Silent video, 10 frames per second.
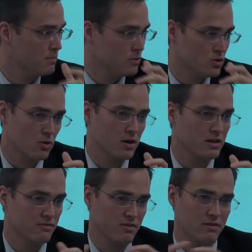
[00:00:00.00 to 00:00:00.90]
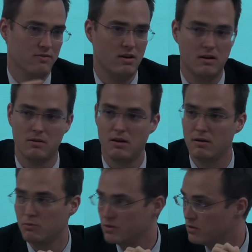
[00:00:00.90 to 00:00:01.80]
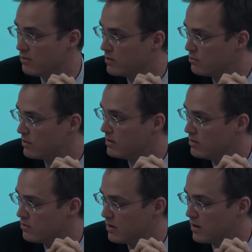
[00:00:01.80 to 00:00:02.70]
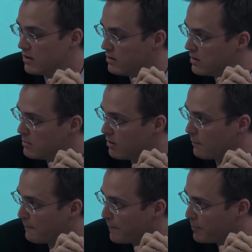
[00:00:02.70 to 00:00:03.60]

majority of, of our, our universe is uh, in the middle.